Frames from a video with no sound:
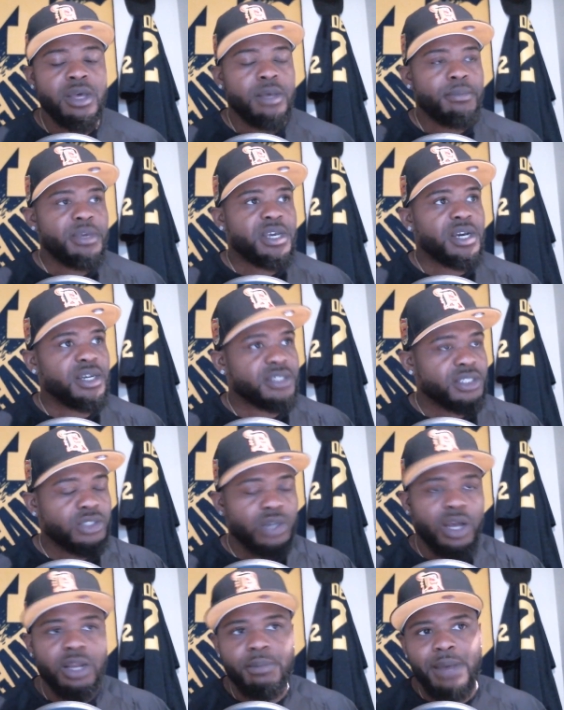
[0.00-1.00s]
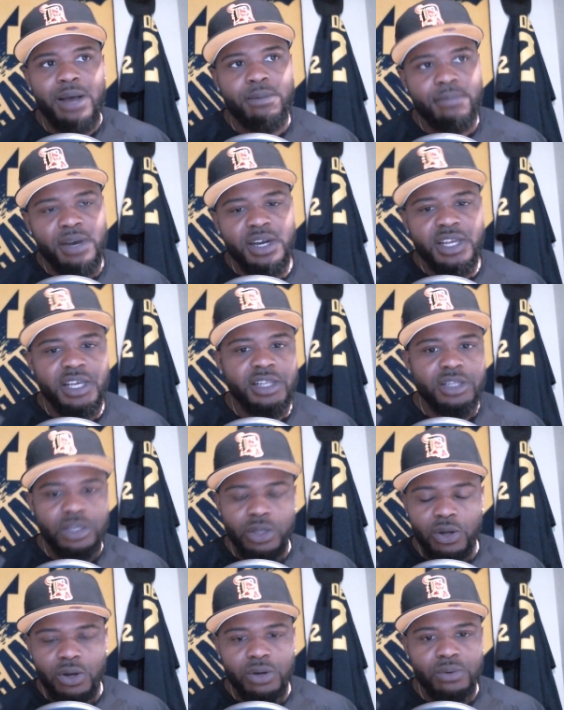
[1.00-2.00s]
because it's all about money in the
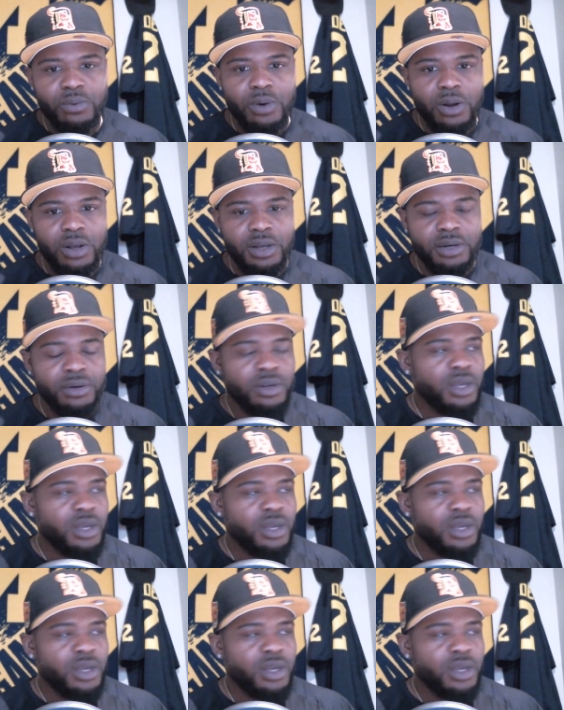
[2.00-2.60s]
long run.